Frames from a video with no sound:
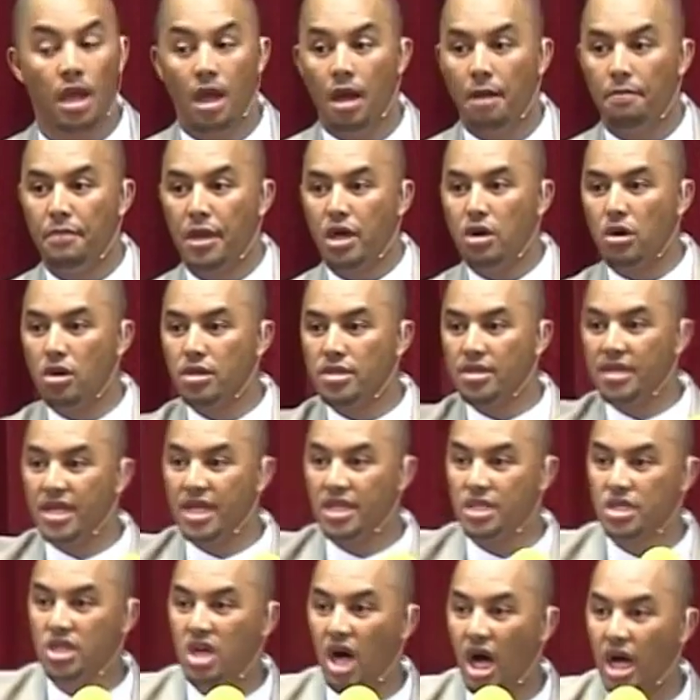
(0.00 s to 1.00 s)
Because
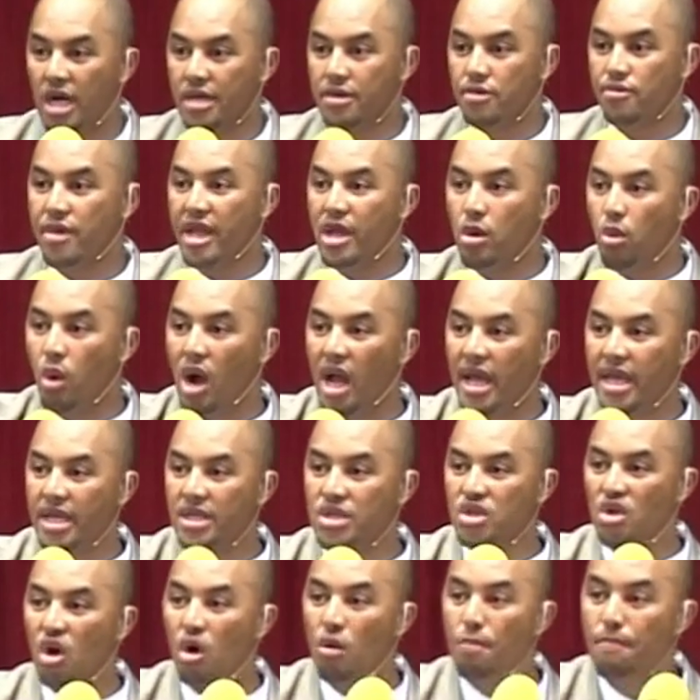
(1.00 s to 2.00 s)
this God
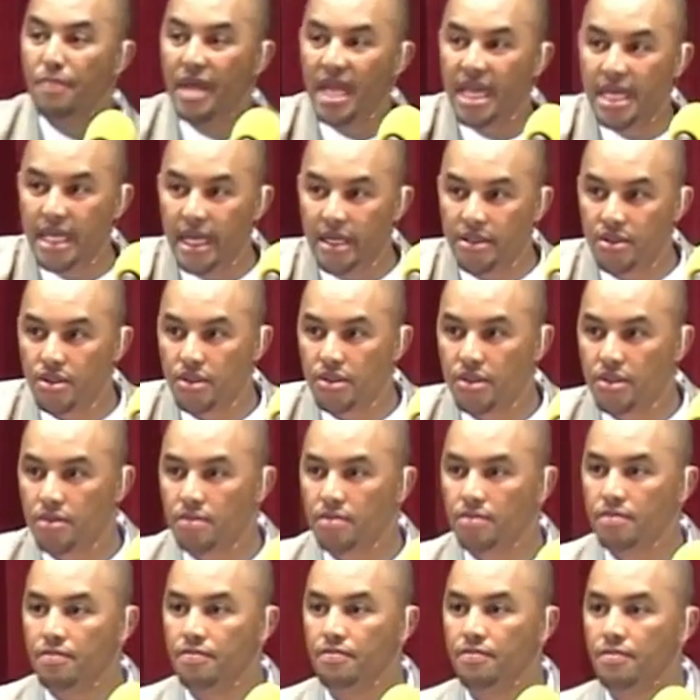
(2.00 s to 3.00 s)
requires obedience.
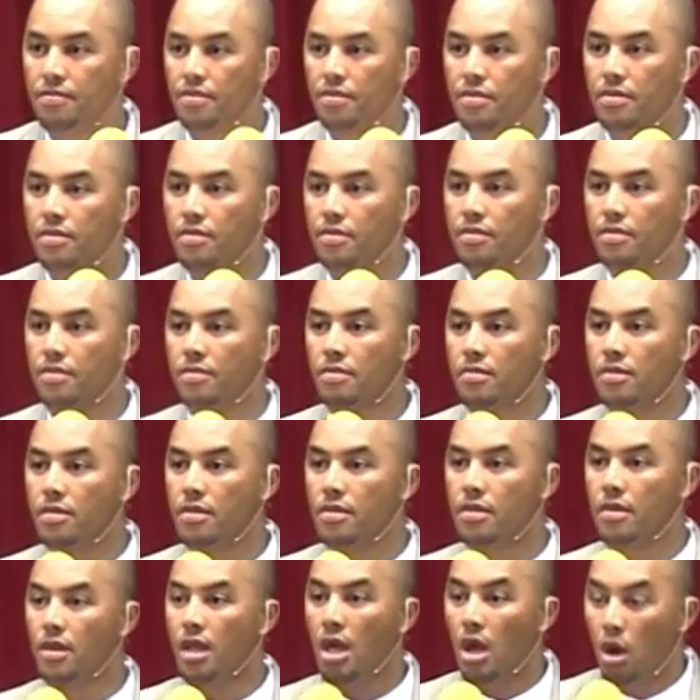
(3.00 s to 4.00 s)

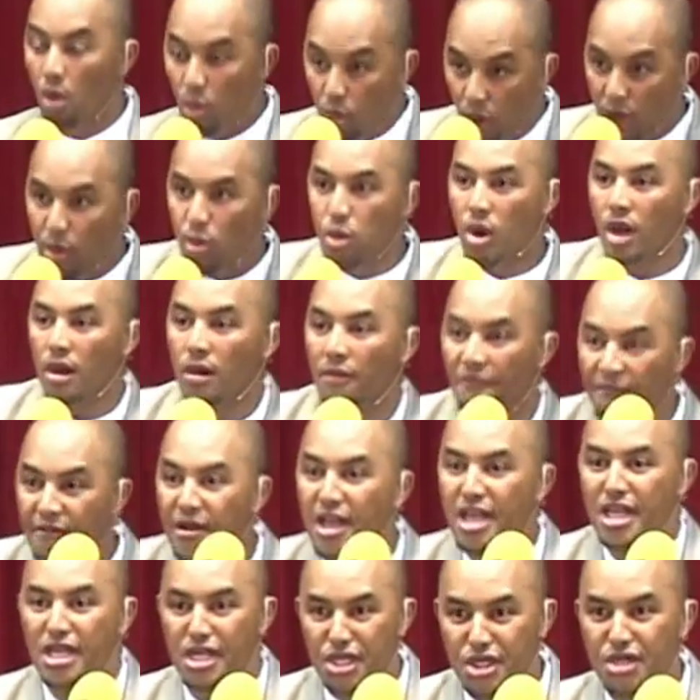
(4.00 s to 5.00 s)
We will
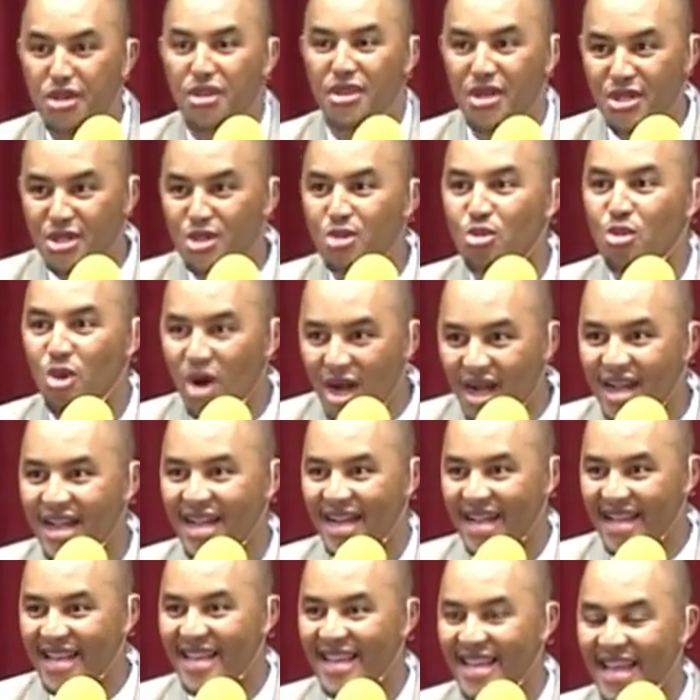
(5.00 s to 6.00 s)
finish this work
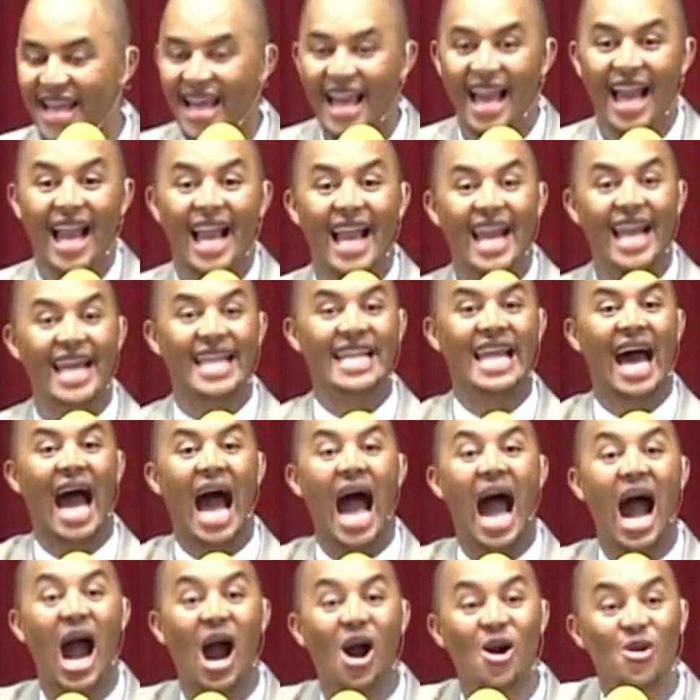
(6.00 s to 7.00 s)
in
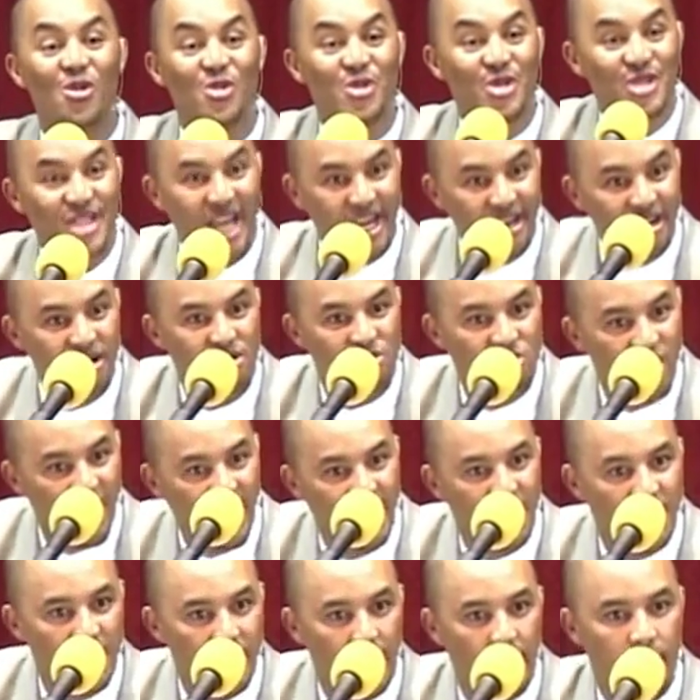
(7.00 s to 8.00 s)
our
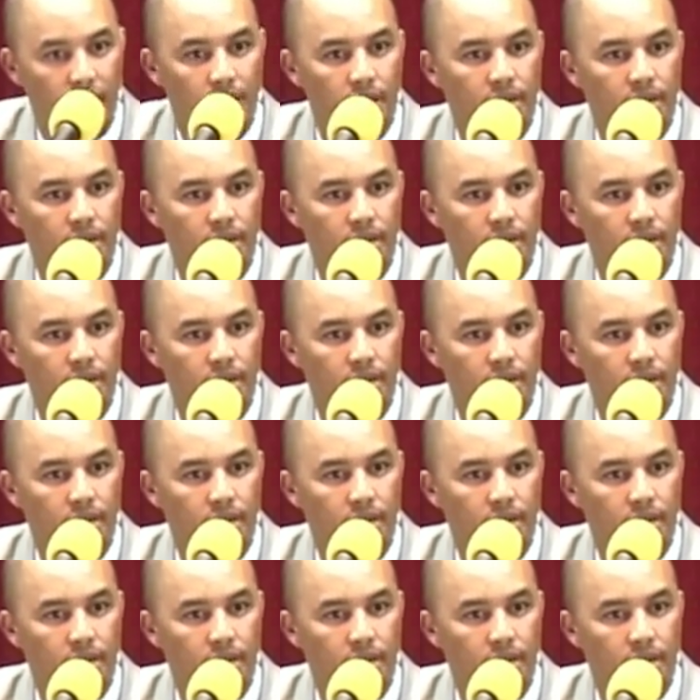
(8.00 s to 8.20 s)
generation.